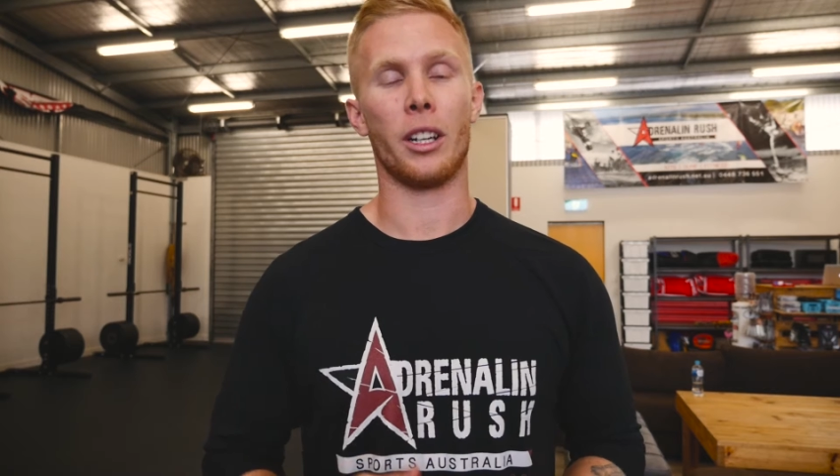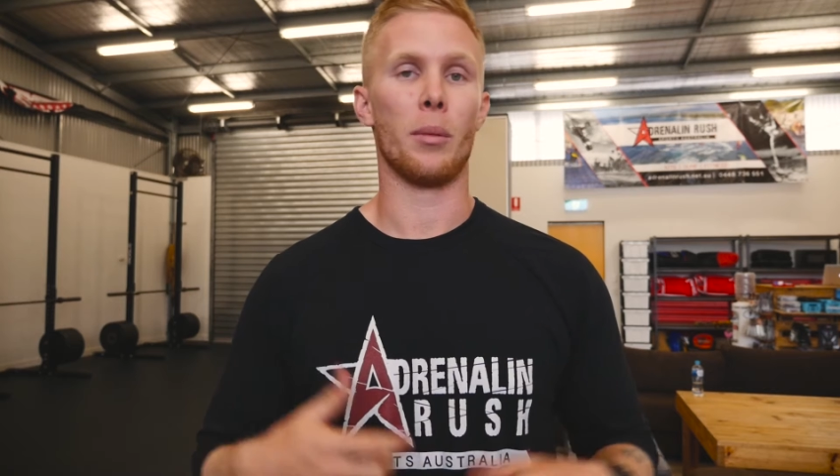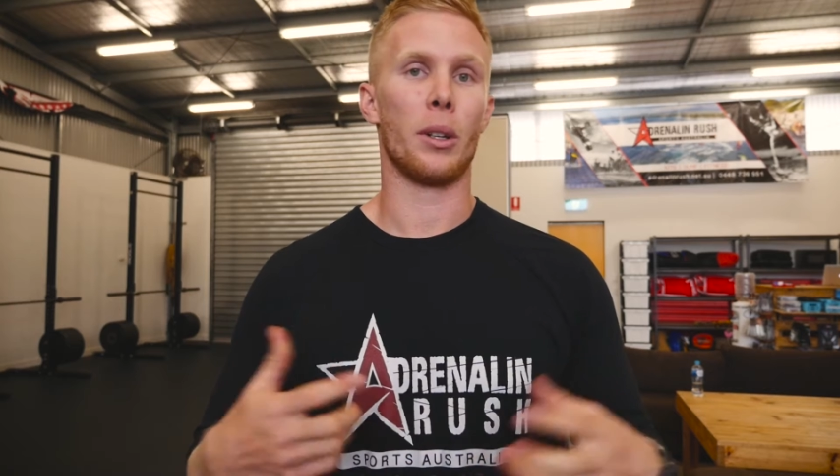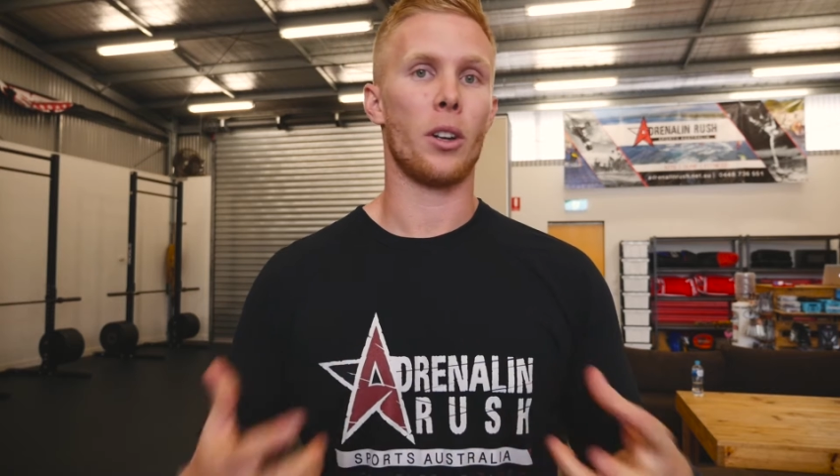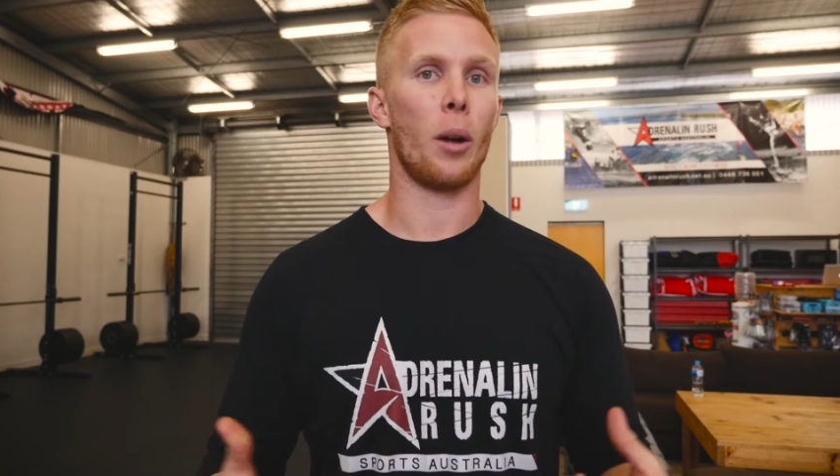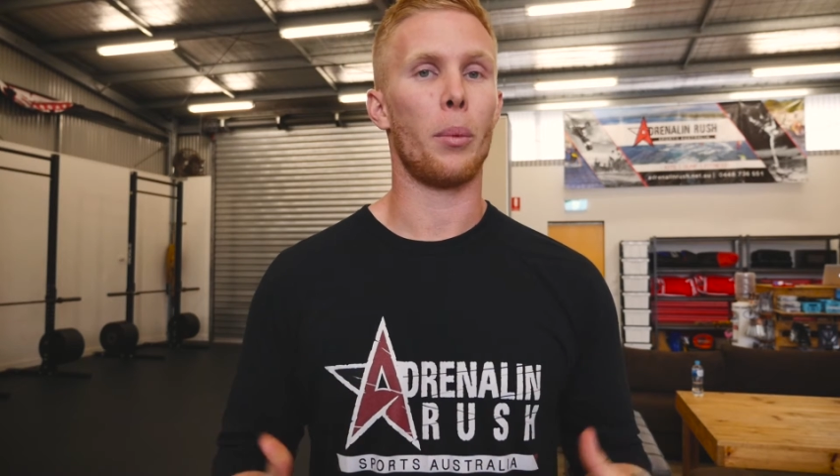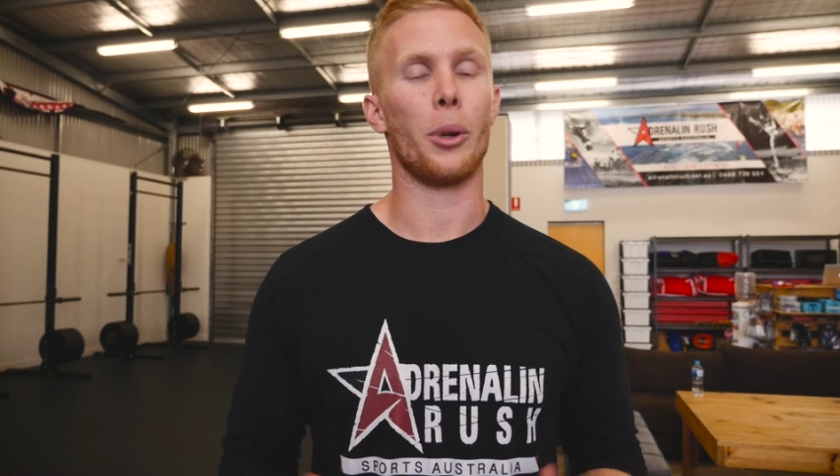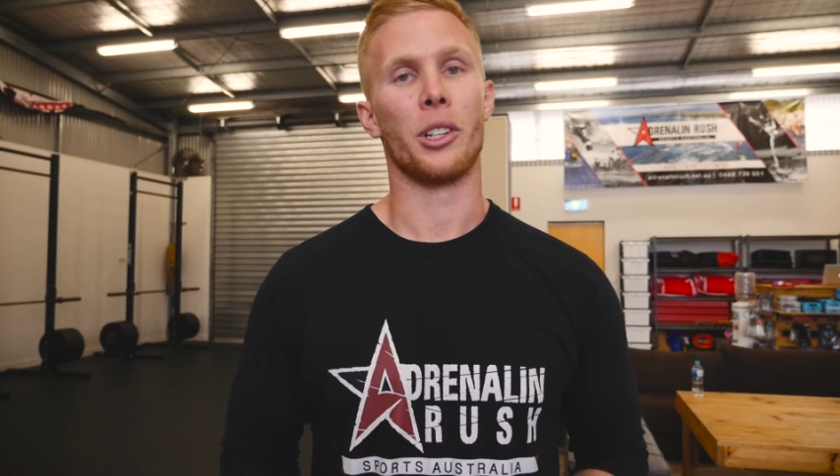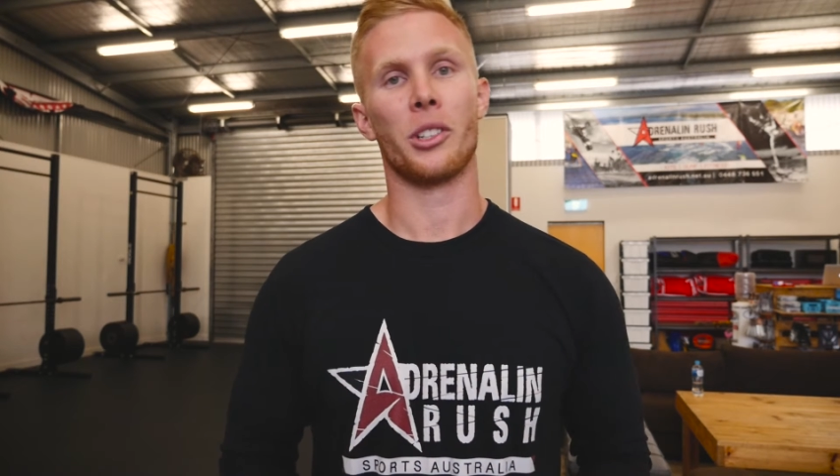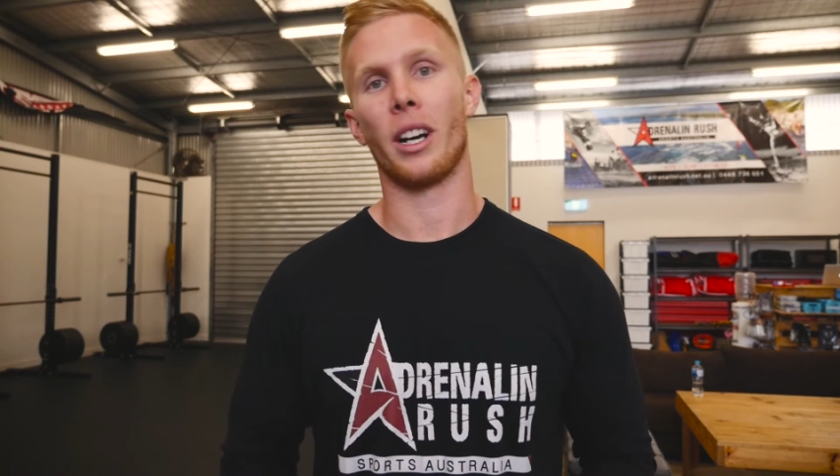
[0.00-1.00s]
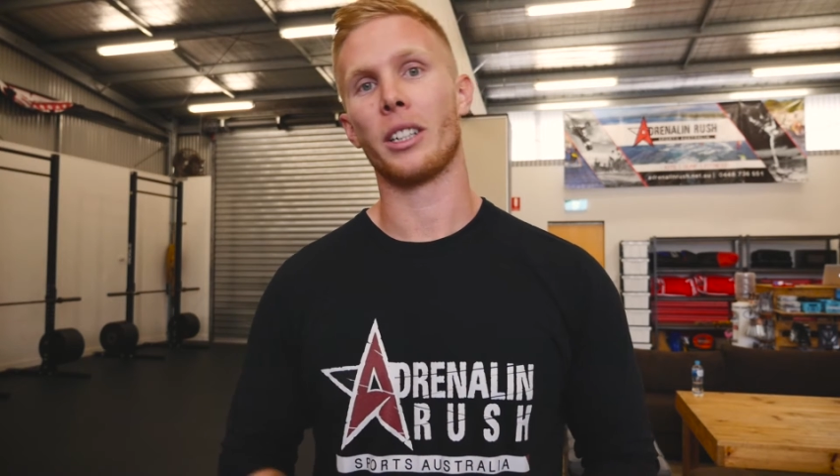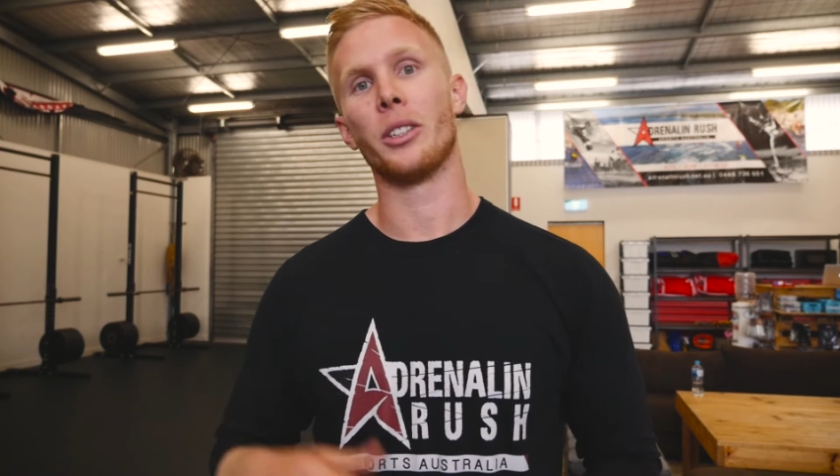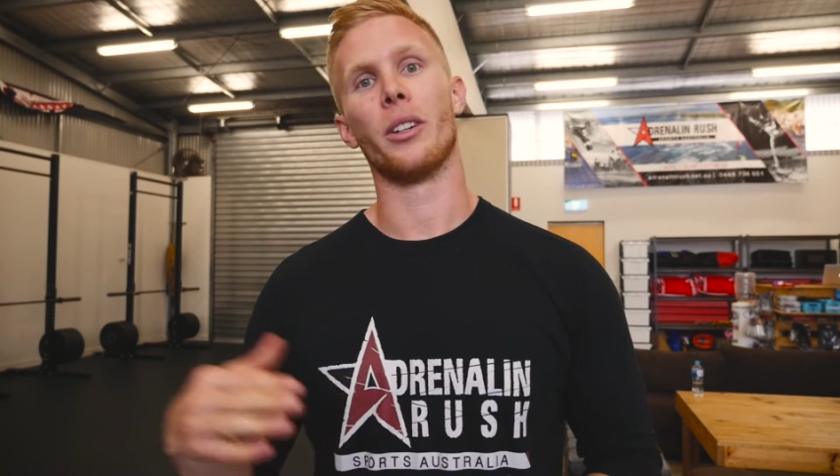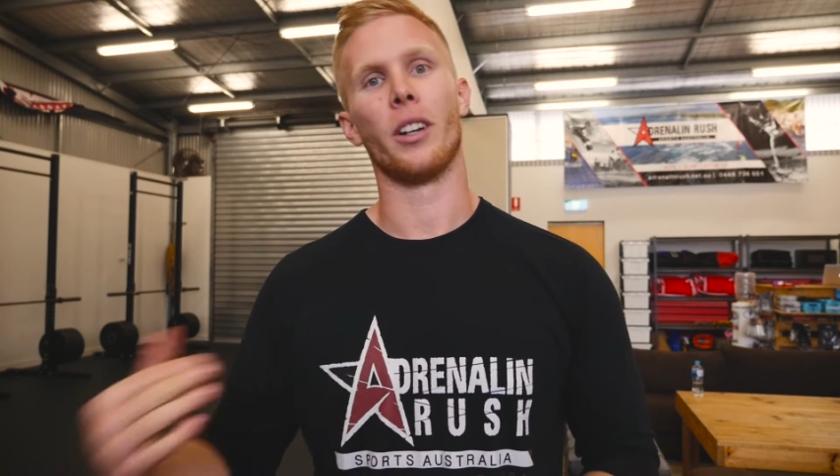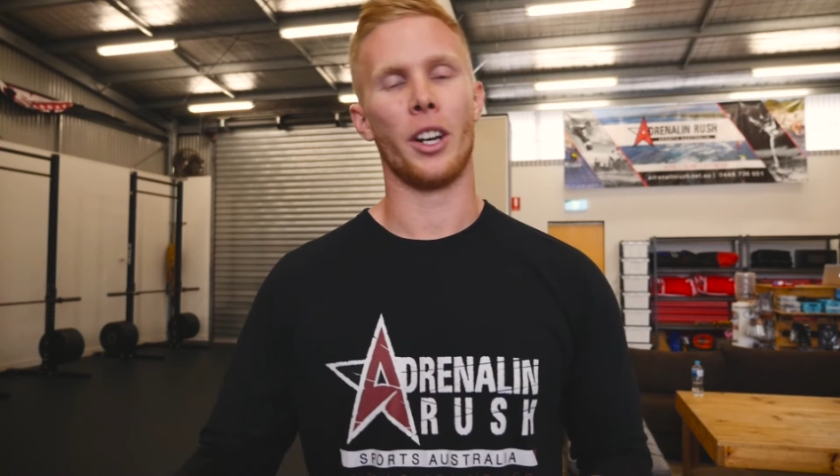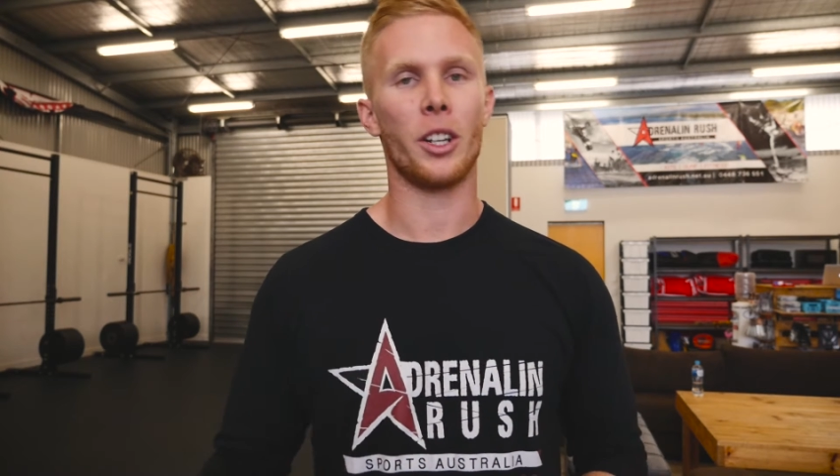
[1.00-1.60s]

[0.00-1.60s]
or I'm a kiteboard instructor, or I